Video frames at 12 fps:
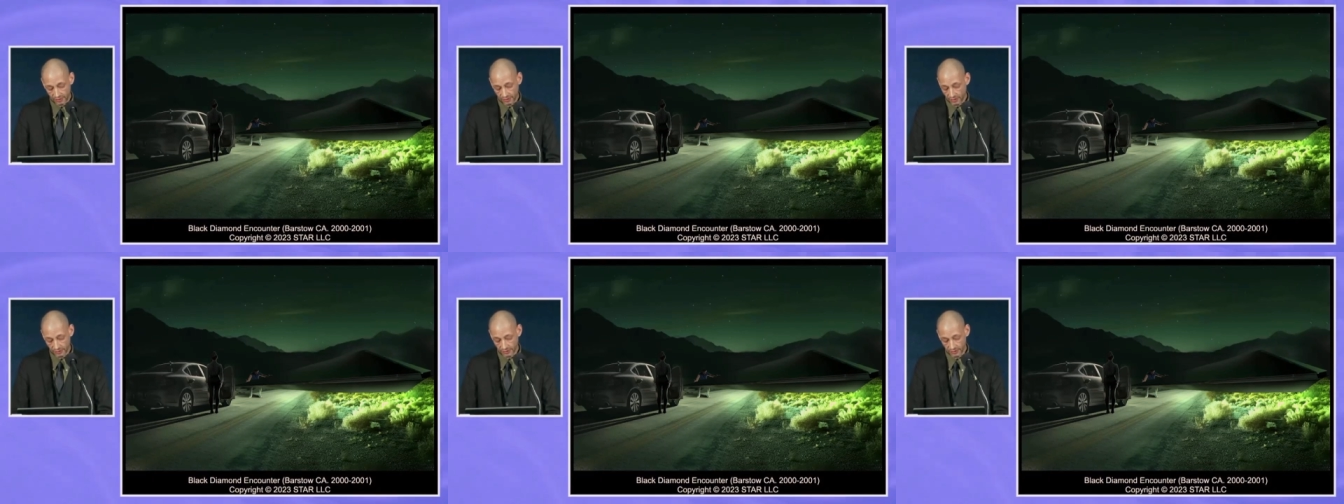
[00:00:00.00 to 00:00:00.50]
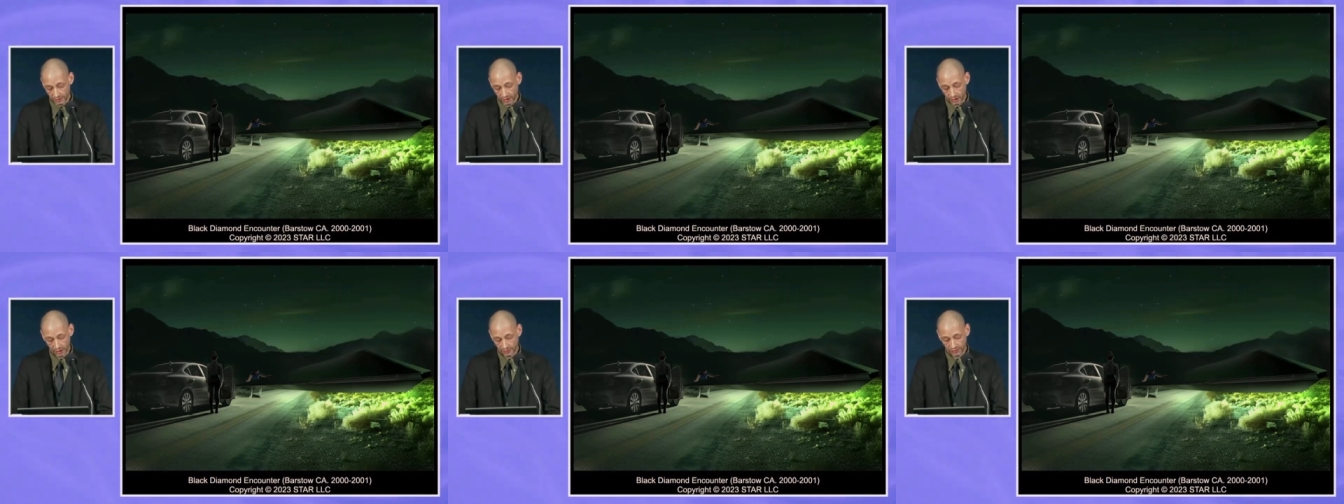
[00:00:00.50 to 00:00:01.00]
the, the
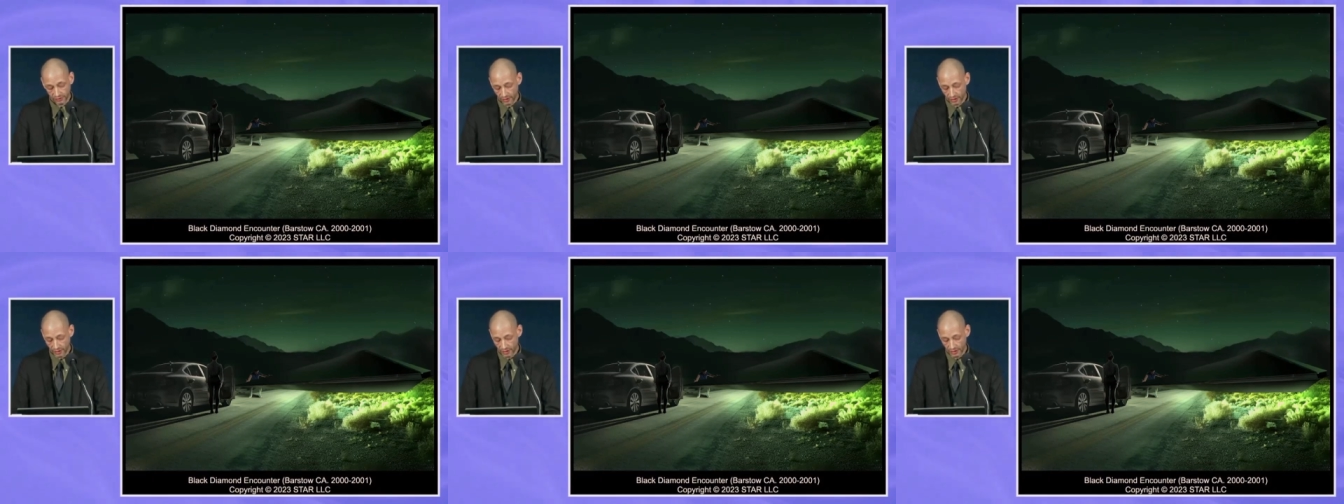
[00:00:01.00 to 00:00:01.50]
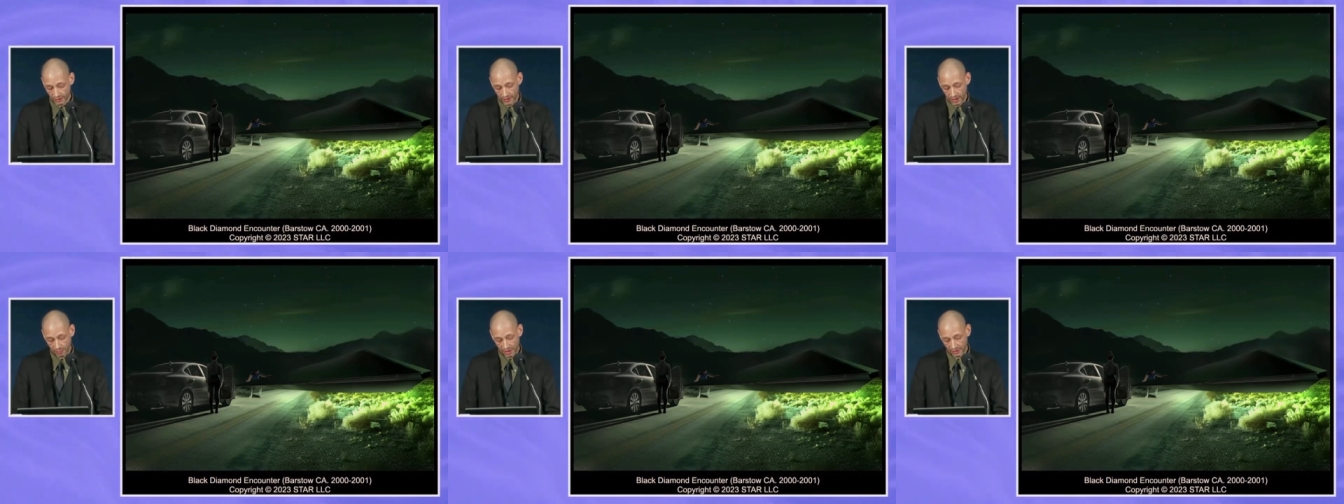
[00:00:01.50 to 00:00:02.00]
curves uh, in
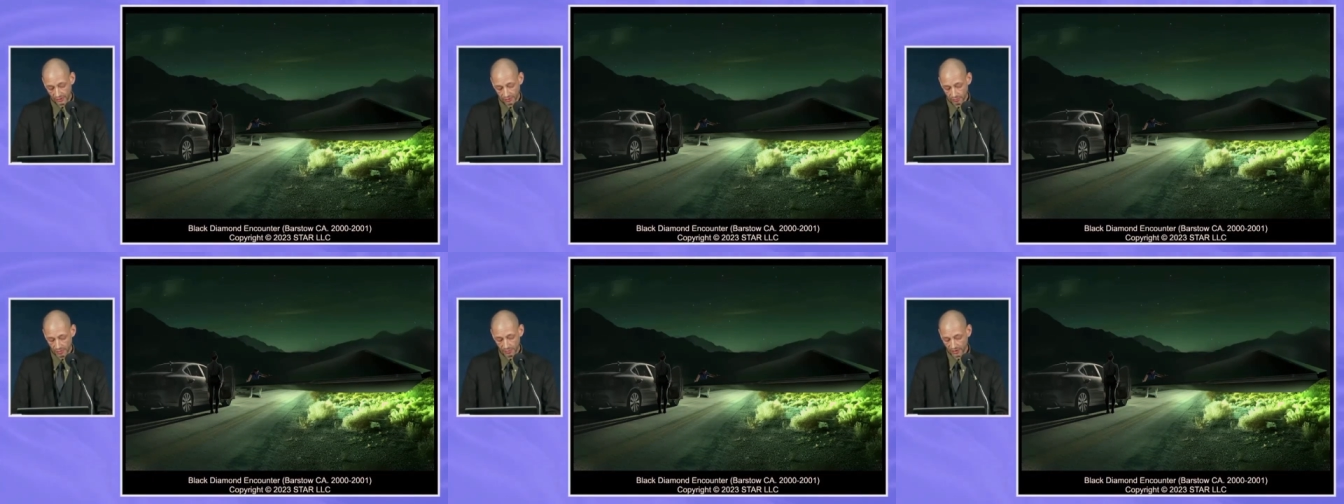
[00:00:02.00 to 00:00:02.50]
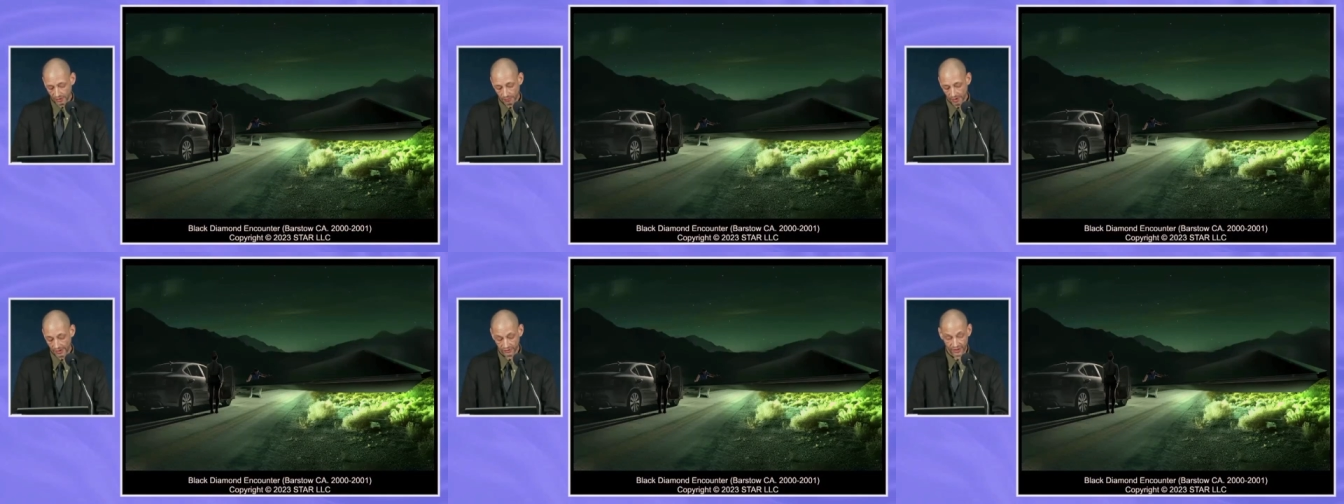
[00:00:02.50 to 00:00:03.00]
that bend, mimicking
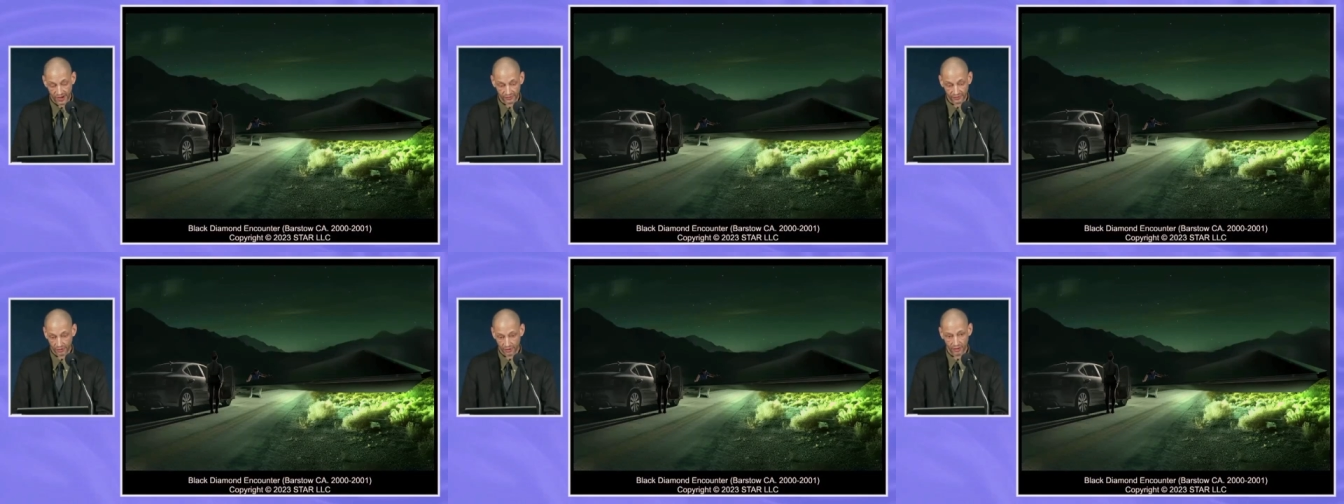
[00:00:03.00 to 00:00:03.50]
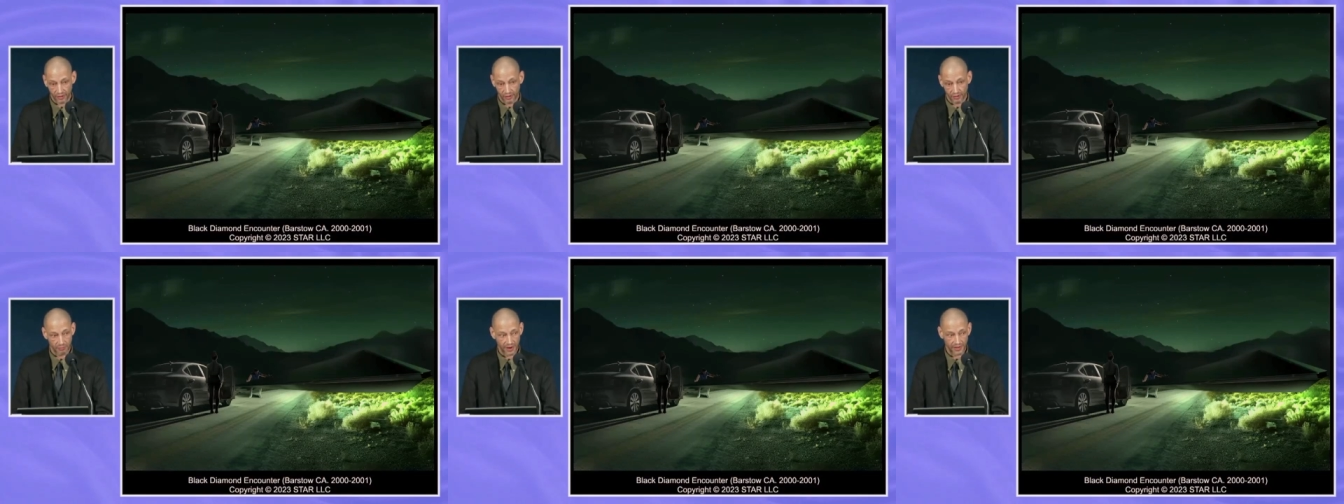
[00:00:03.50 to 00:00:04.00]
my exact, uh,
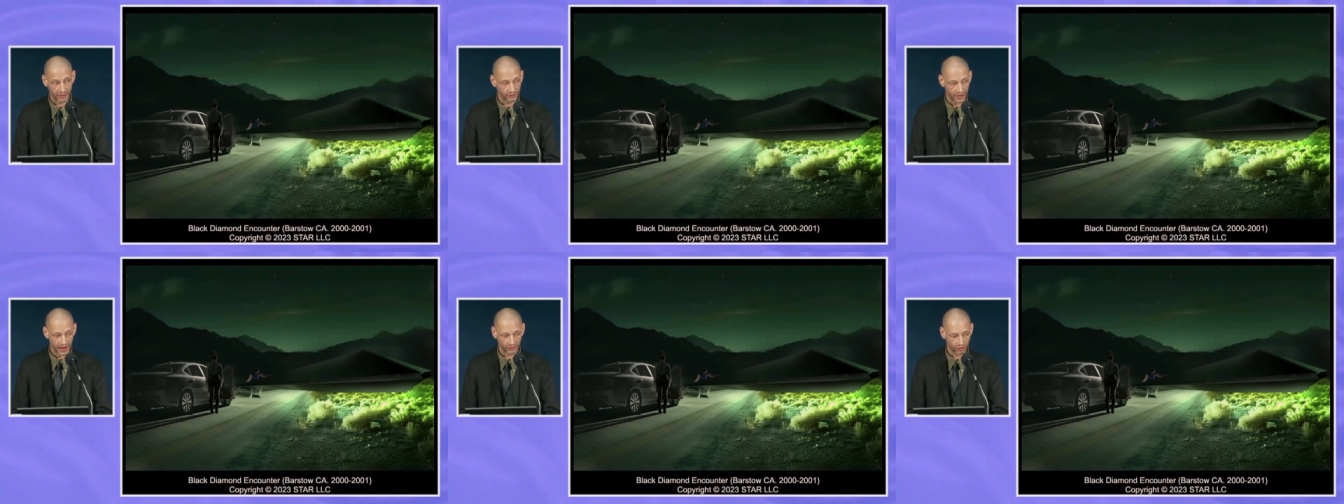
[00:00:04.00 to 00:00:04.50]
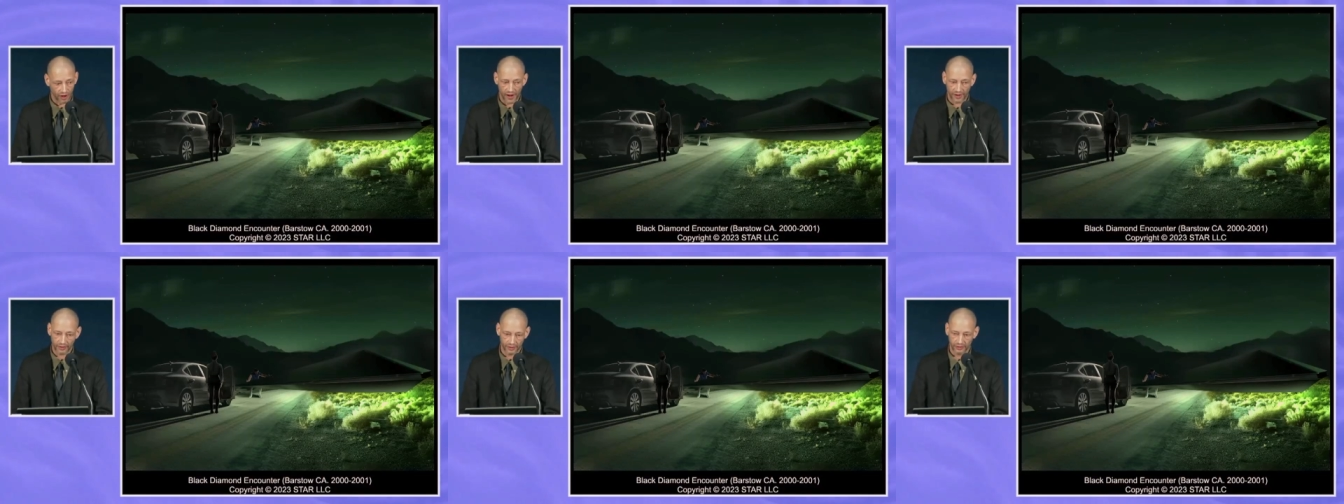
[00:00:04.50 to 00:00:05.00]
my exact
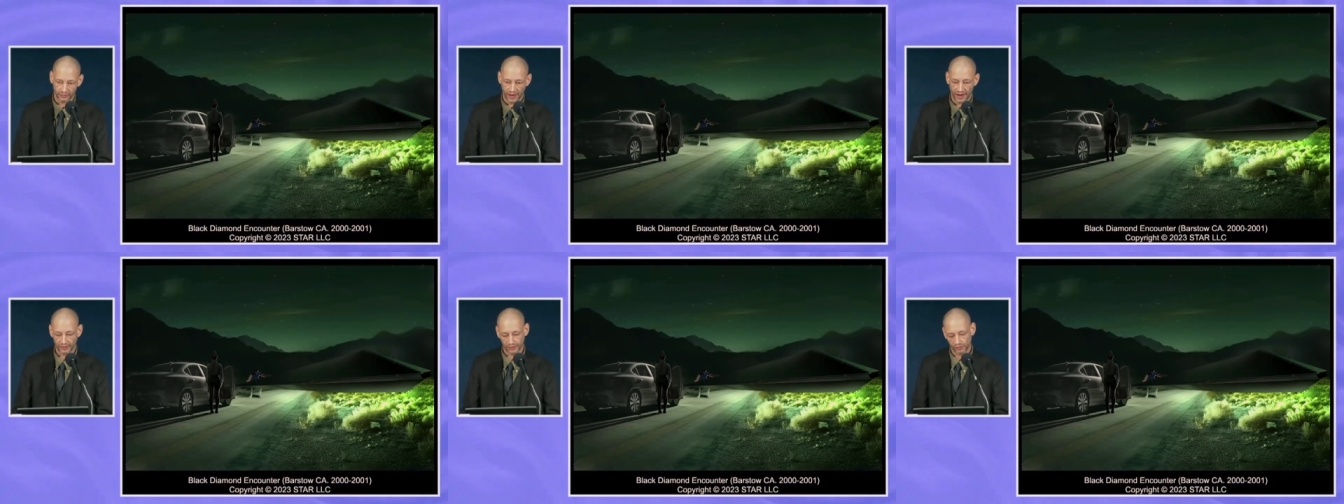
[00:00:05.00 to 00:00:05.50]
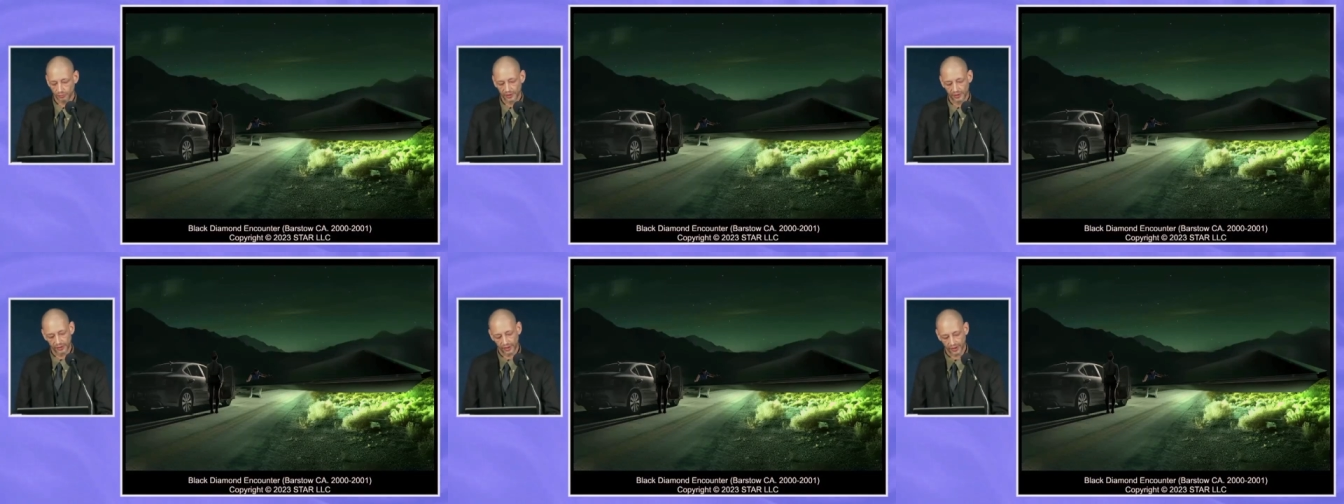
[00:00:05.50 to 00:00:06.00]
track and exactly the
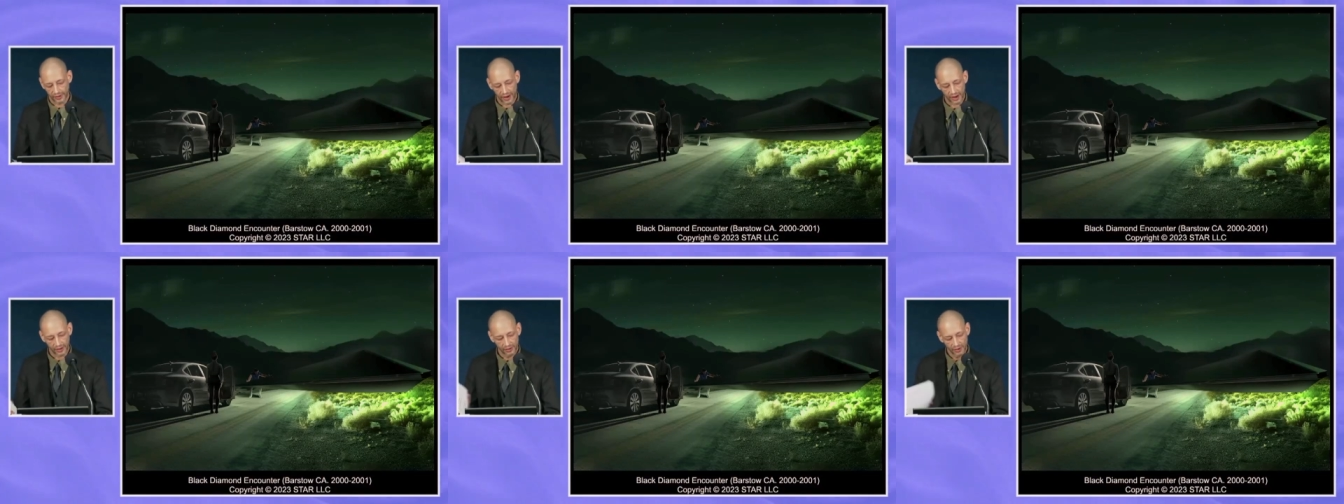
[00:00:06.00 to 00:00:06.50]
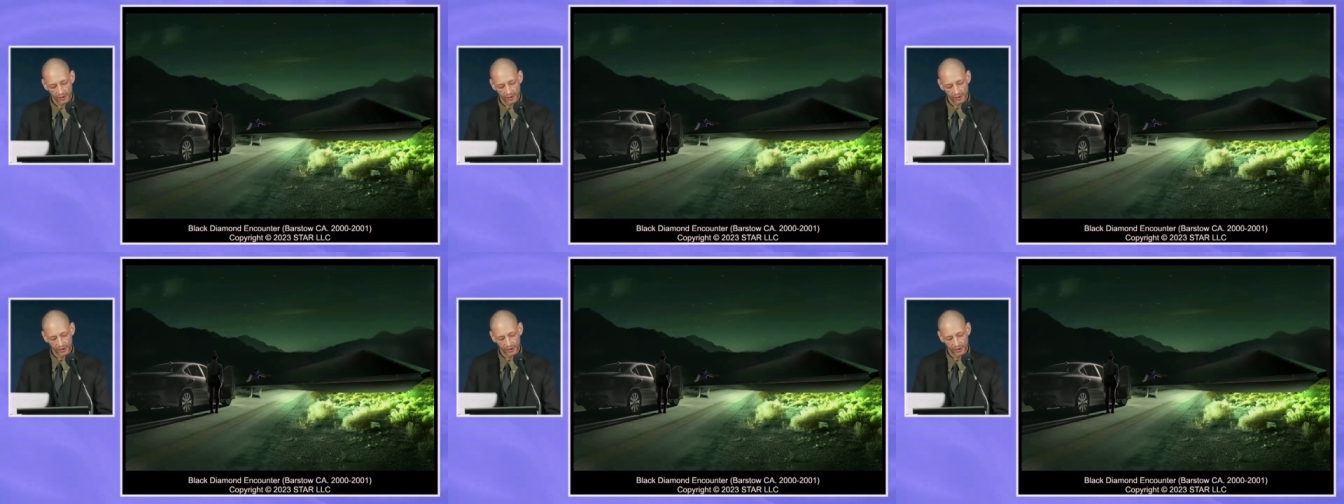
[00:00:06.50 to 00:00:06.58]
speed that I had had.